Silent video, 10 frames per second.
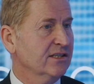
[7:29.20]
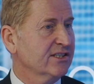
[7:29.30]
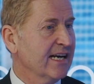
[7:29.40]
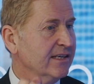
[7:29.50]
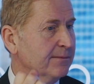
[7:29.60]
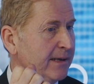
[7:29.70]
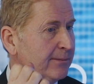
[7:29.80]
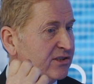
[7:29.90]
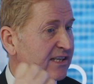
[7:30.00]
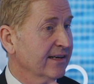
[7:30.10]
the standard,
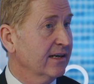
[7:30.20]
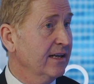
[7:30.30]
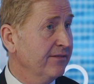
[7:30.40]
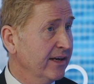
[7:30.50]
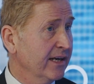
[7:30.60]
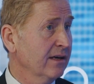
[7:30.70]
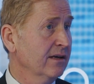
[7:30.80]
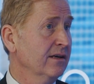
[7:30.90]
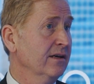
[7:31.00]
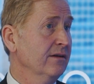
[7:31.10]
people's standard of living,
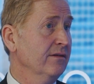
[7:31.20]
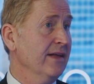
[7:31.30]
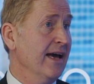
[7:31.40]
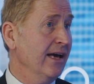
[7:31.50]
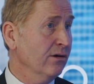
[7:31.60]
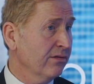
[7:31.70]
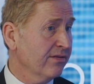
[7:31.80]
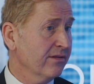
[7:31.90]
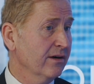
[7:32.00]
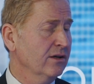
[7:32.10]
the
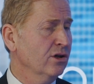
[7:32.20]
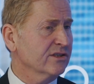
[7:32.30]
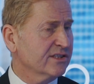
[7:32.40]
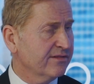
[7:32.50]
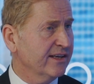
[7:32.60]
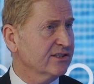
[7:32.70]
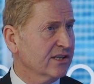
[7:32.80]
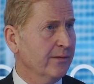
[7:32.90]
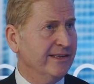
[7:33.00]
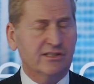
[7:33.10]
health, lots of things
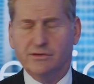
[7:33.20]
go into